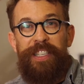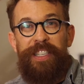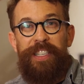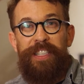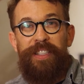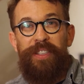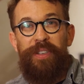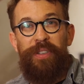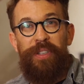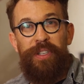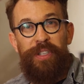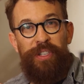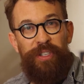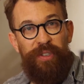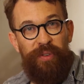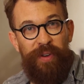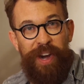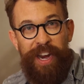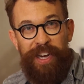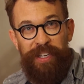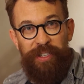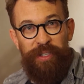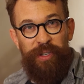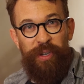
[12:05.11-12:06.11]
There's a
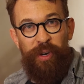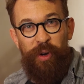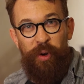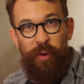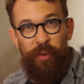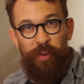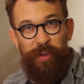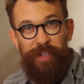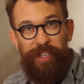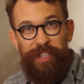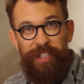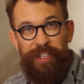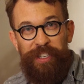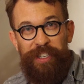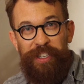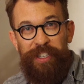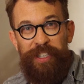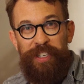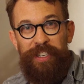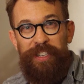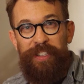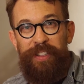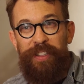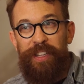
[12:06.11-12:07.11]
scratch coat
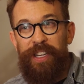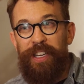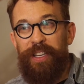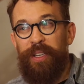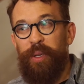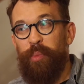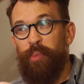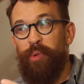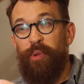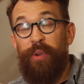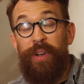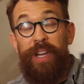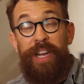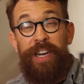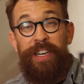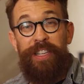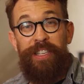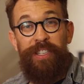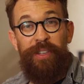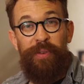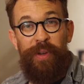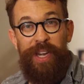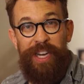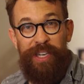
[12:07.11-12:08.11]
that you put on and
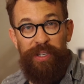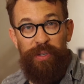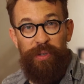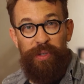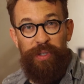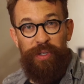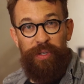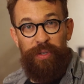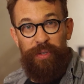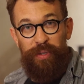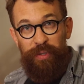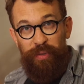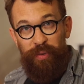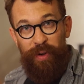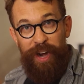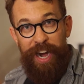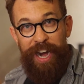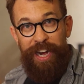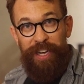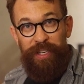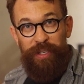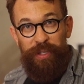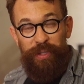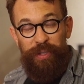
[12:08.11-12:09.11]
you actually
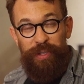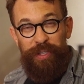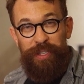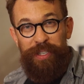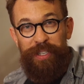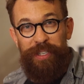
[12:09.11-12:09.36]
scratch,